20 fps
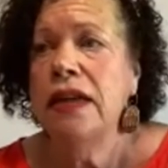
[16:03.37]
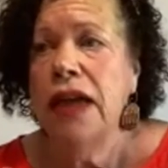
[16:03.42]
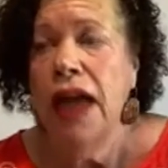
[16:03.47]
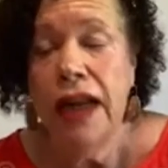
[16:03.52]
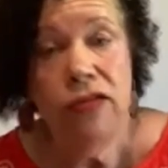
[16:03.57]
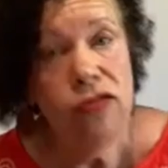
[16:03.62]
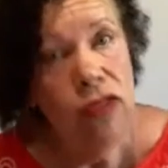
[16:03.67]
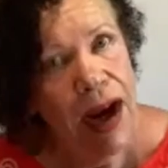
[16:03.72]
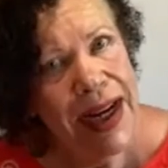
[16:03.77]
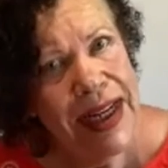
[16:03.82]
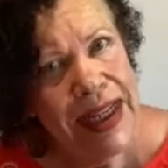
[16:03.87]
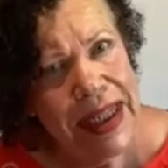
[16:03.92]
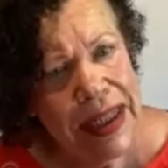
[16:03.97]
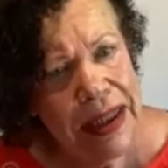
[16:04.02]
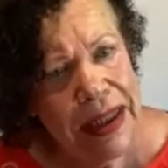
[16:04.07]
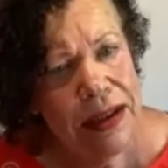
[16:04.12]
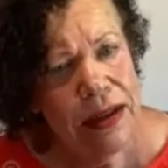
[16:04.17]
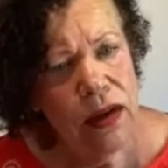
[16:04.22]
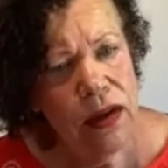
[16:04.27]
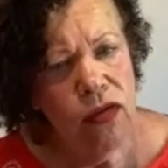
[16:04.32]
And writing,
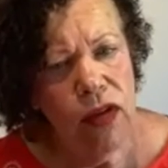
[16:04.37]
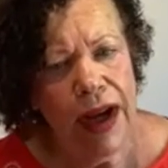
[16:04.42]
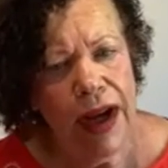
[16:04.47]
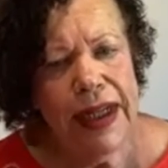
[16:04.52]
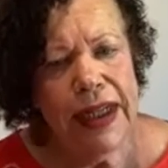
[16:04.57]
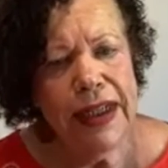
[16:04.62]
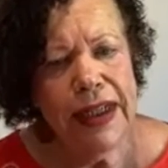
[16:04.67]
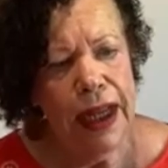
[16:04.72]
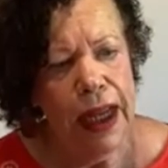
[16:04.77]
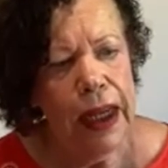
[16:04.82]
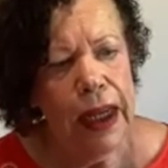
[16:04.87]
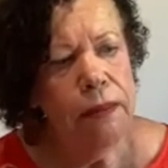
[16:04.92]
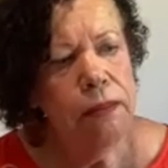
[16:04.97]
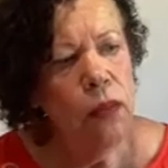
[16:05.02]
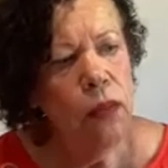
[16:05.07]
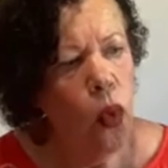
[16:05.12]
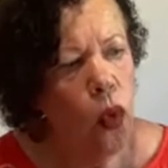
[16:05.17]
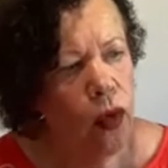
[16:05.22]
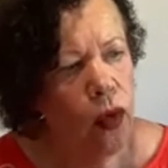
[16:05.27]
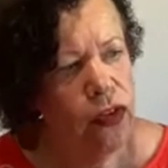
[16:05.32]
you know, writing came
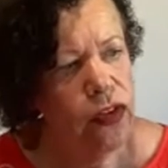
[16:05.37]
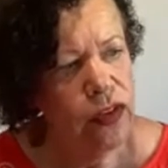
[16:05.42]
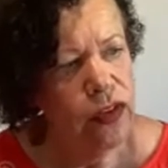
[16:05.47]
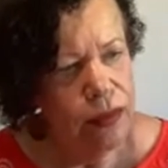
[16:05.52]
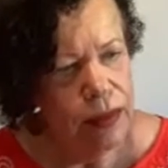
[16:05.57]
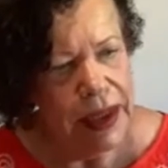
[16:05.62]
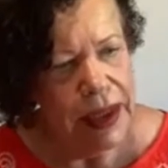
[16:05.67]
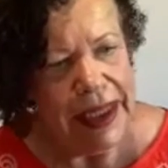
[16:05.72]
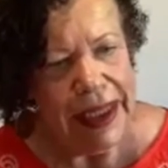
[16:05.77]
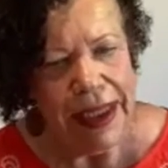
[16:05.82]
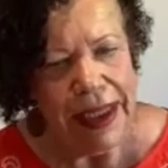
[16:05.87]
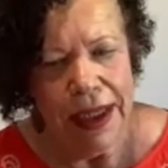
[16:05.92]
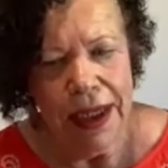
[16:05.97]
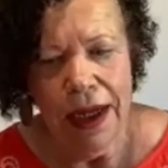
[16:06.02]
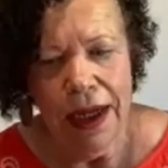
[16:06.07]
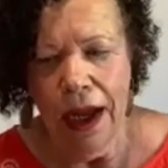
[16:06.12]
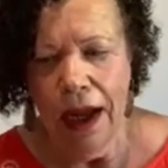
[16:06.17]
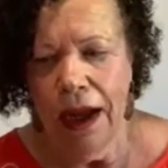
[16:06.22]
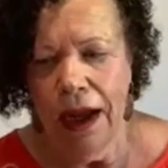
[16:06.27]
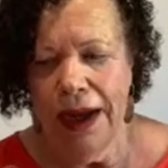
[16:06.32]
more for me
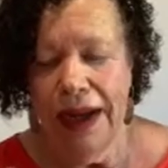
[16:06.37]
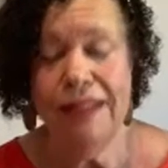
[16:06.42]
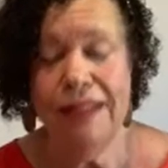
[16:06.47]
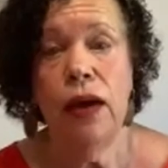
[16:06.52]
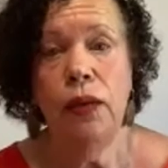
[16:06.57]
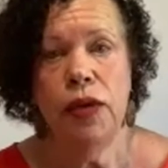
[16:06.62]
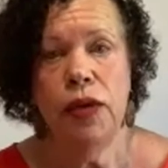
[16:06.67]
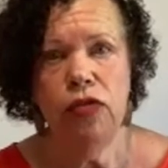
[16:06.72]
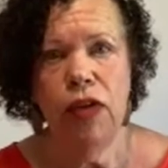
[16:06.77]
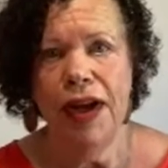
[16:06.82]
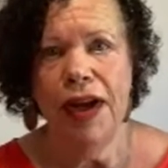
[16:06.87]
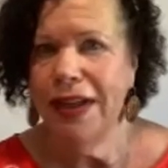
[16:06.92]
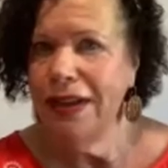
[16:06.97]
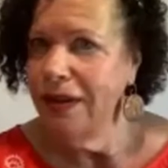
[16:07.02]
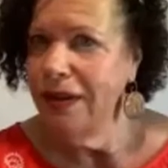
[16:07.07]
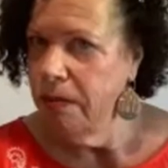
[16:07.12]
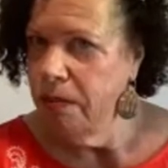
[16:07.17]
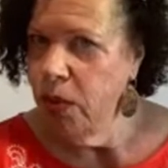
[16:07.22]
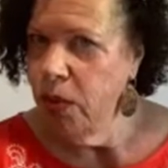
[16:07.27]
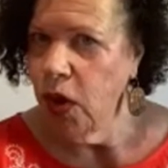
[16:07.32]
as I was writing
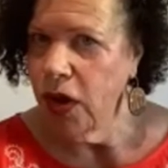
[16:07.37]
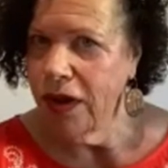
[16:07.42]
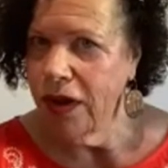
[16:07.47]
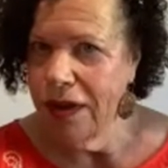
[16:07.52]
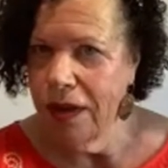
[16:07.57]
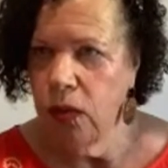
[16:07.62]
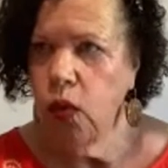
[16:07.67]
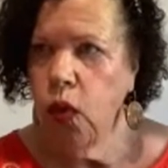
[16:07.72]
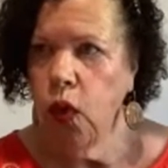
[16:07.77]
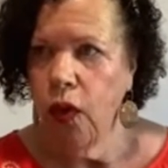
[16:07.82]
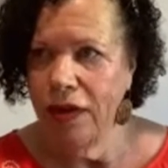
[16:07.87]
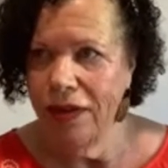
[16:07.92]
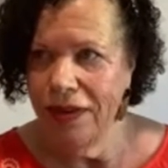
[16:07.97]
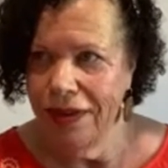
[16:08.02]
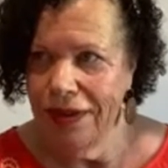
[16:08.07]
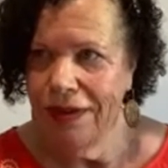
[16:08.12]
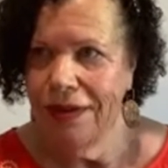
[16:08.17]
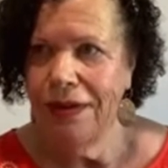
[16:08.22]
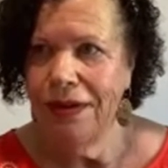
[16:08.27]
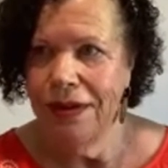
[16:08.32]
the book, the
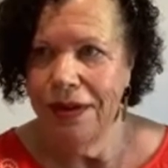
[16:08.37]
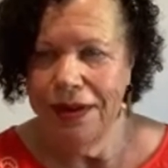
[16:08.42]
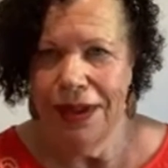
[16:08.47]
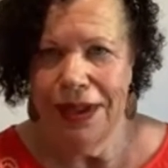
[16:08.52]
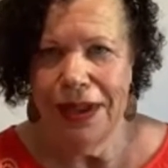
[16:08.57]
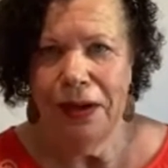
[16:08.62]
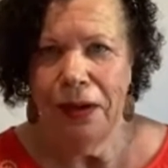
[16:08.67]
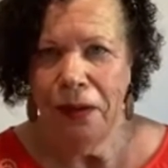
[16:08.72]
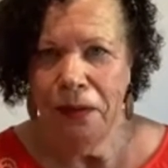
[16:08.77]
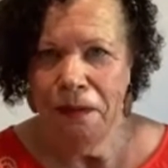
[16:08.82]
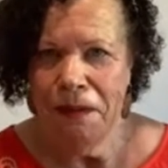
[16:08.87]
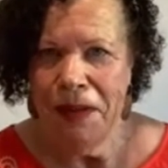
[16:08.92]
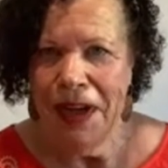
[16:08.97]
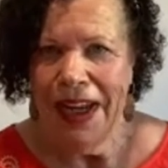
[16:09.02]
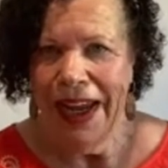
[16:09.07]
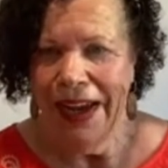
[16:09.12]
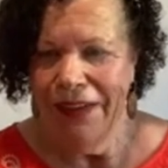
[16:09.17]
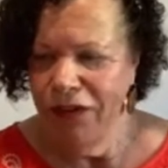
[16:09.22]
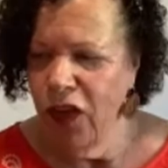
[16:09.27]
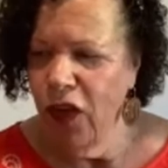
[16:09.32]
words, you know.
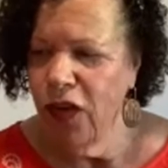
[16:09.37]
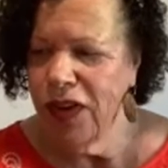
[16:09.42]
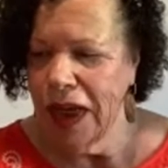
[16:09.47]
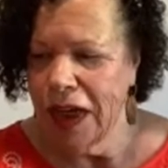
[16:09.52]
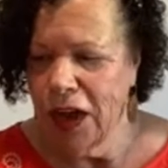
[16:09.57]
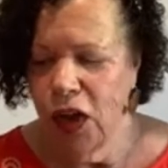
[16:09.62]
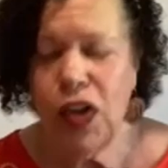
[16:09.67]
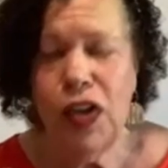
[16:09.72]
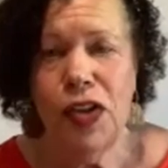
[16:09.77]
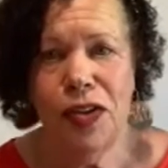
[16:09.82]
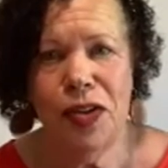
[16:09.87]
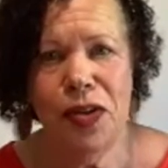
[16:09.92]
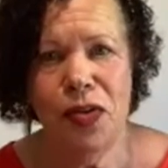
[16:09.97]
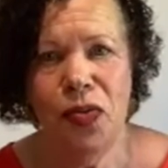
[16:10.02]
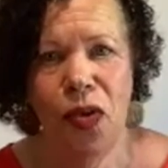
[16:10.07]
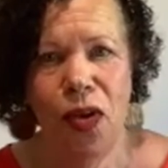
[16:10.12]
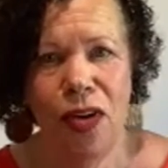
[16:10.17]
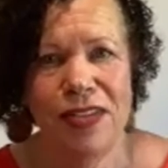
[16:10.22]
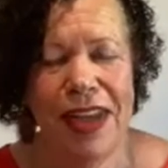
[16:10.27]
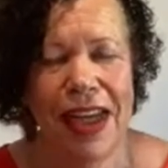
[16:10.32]
At first I couldn't do
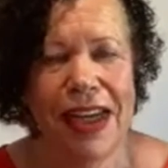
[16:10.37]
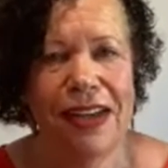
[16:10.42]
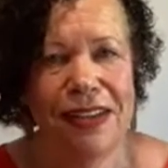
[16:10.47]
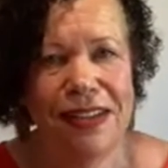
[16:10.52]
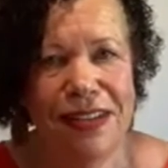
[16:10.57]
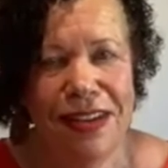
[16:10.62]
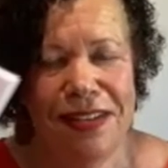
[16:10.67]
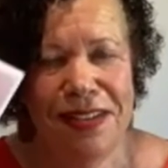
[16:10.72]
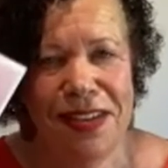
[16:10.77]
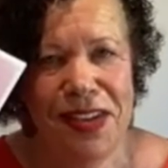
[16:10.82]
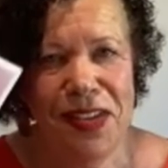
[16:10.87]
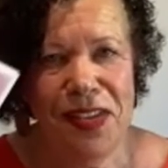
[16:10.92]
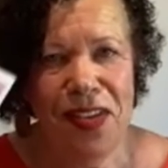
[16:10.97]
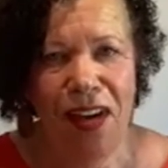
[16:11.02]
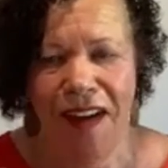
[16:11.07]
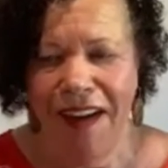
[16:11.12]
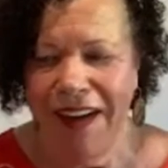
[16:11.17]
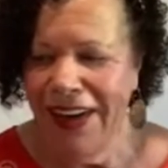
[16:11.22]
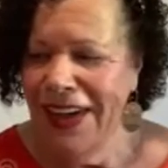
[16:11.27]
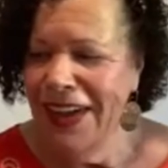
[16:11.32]
words, I could just do
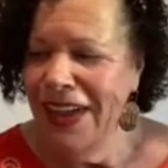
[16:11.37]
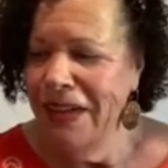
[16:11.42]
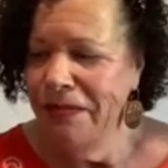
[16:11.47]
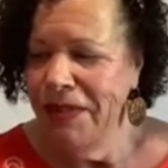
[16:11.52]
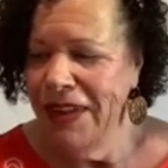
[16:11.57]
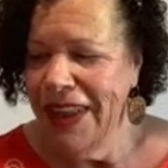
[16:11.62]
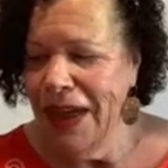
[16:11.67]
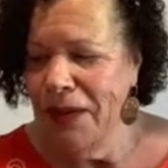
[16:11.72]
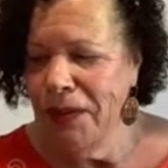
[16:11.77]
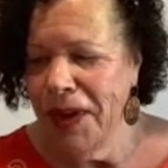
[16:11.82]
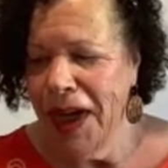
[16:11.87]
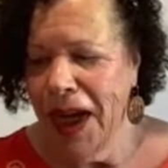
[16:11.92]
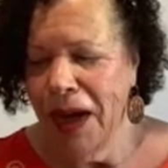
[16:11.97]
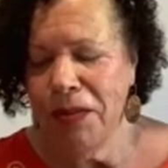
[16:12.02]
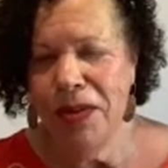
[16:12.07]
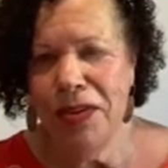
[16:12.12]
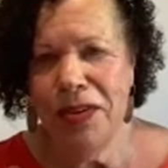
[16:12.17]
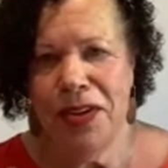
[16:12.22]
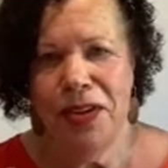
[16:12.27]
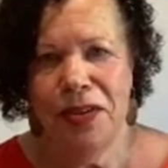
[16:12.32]
art. But then when I
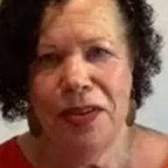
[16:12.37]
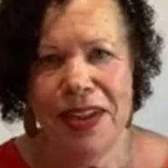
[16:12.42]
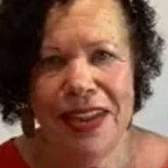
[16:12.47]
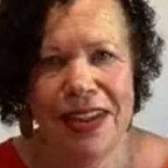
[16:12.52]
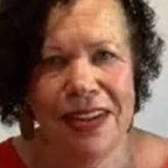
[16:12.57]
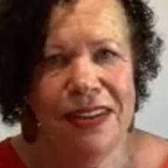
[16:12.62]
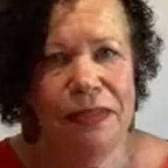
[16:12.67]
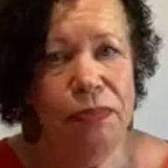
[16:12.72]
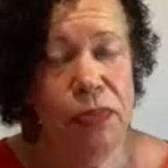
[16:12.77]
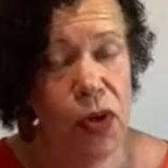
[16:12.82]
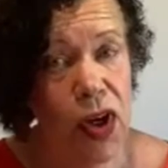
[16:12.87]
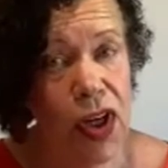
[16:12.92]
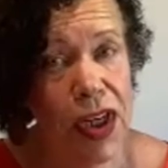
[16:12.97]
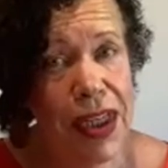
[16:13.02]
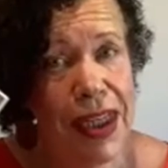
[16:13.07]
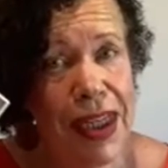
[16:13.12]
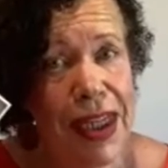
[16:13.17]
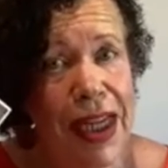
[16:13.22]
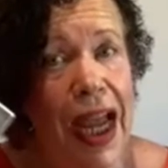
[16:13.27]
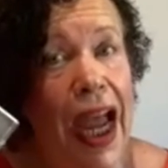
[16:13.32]
was doing this book,
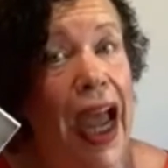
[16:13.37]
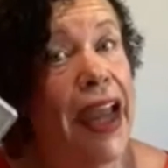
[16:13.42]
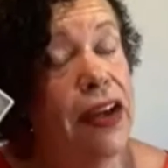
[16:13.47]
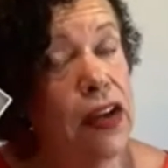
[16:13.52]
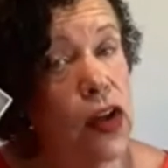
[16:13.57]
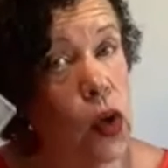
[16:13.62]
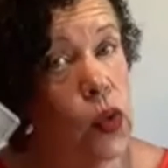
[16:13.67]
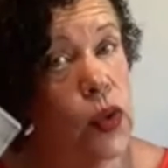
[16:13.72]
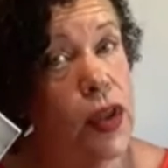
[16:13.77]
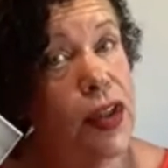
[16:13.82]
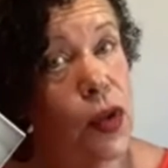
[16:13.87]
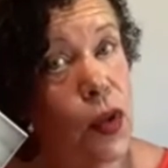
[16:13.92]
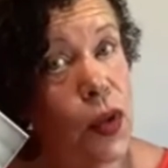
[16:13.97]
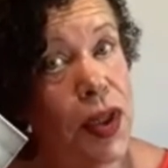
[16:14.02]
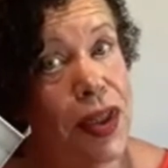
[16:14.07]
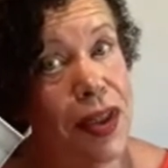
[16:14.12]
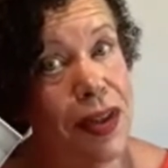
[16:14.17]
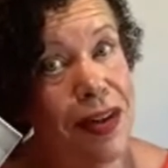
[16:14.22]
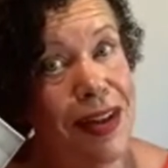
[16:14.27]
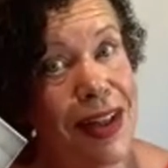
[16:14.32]
I could only do it
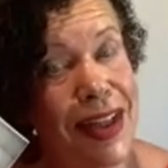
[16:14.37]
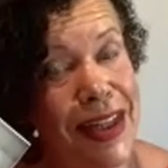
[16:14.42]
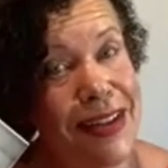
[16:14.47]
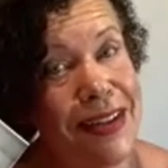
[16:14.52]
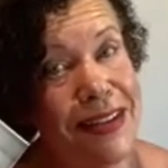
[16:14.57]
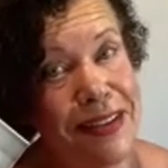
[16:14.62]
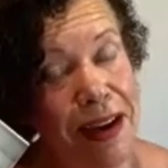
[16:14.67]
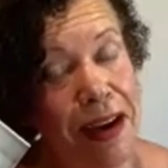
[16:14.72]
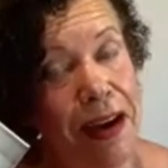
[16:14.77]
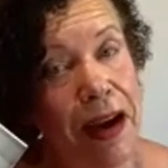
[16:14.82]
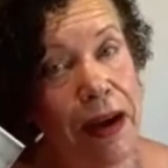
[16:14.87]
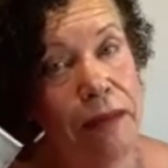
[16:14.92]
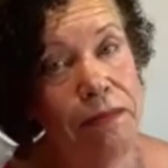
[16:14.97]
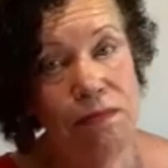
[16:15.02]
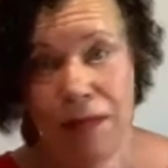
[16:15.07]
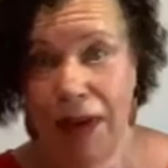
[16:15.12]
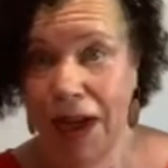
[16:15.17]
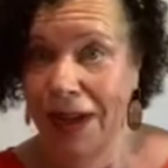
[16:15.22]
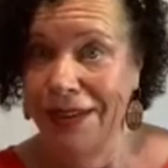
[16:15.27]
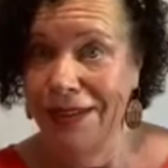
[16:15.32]
a little at a time.
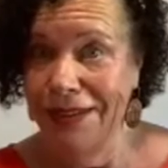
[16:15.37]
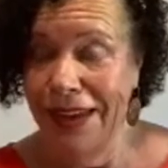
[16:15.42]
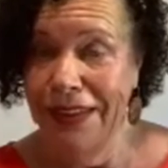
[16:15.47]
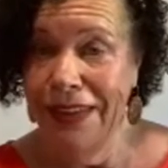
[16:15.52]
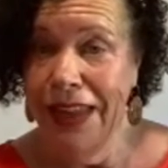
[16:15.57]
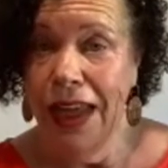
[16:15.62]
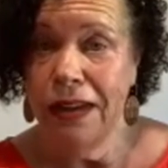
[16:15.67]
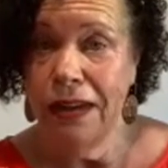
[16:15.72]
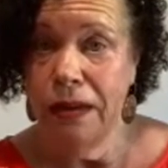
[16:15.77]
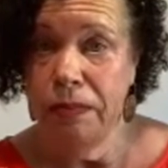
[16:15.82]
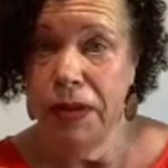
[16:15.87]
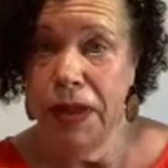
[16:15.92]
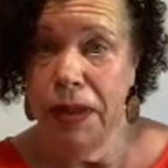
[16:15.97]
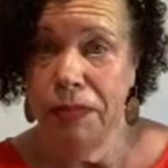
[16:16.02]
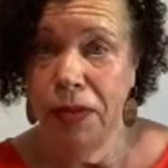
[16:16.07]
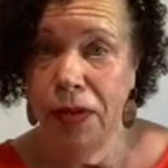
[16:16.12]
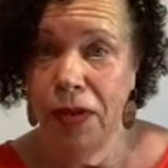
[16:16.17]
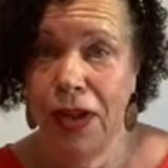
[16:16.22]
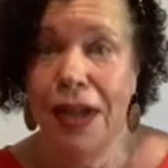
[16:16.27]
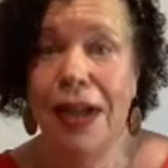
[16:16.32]
I say that to
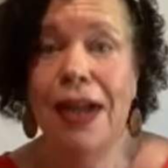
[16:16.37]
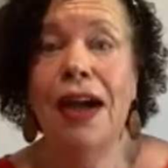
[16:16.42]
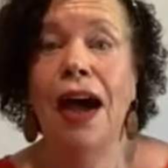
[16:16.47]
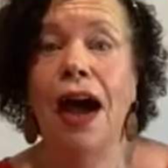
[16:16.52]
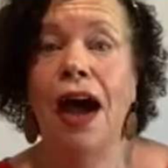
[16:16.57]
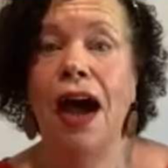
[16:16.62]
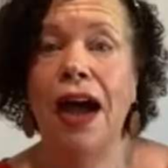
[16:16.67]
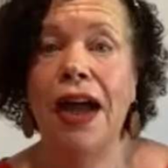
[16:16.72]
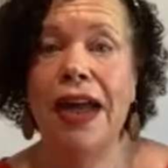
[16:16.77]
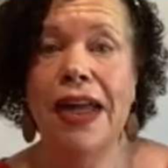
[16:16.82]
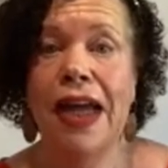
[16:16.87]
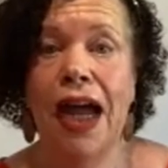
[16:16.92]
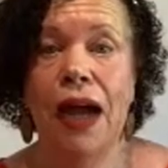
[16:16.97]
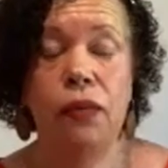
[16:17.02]
people. I